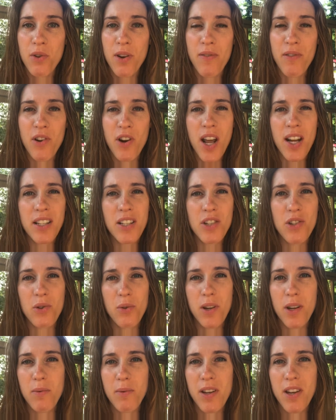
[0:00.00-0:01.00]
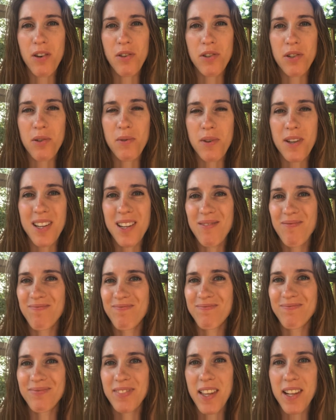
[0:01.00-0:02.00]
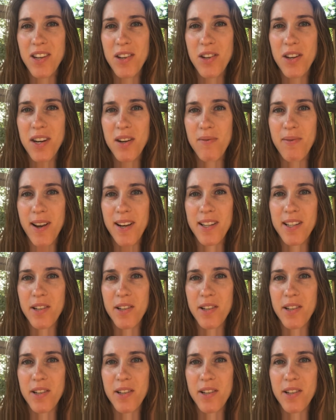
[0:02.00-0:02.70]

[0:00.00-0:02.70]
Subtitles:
If you're not enjoying what you're doing, then you need to find a